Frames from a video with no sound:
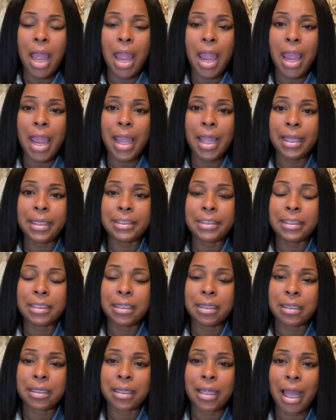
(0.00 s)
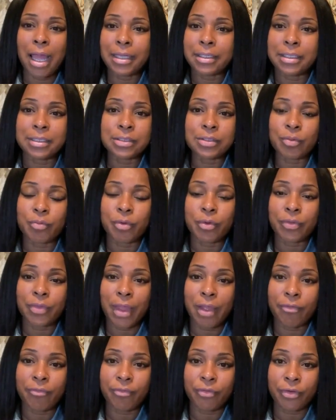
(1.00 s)
And God doesn't want
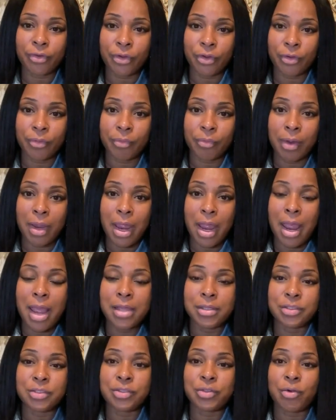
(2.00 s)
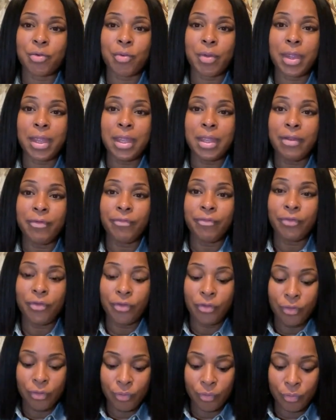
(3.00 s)
that for you. And so if
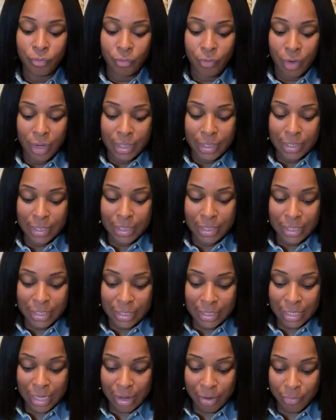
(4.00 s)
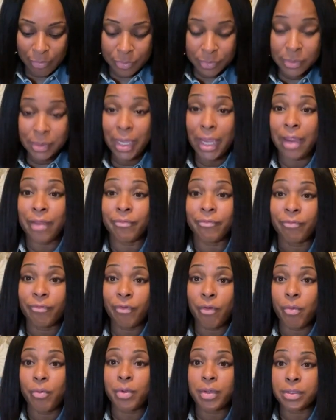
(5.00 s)
you need help staying
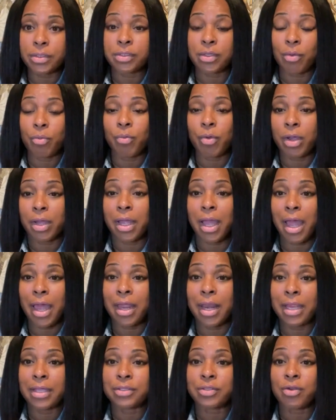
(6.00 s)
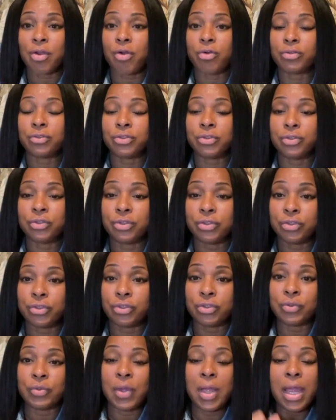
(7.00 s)
focused on what God has called you to
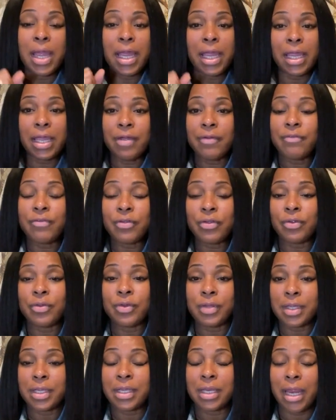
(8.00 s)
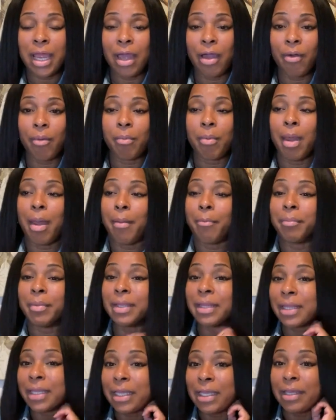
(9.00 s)
do, if you need help
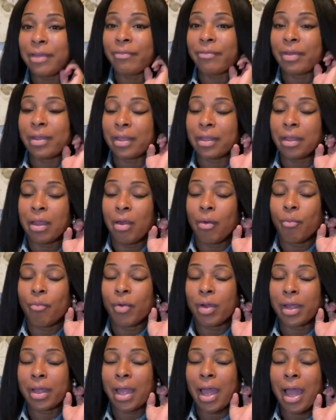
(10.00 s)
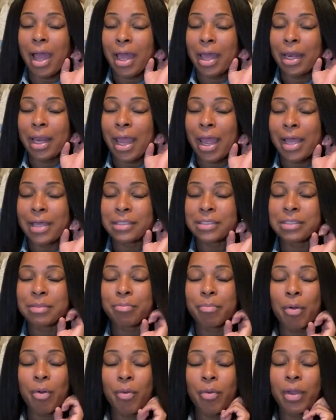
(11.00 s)
believing what God has
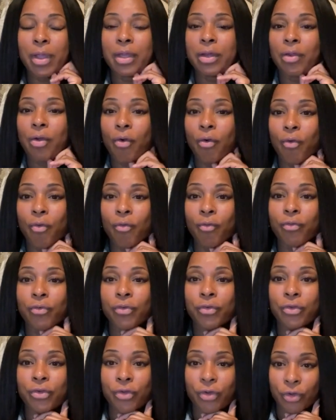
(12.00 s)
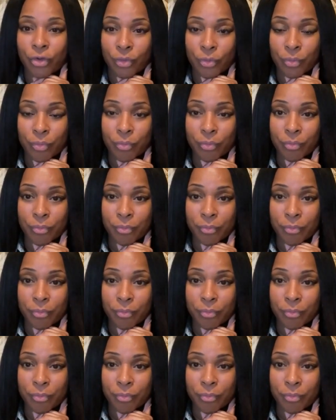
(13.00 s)
spoken over you,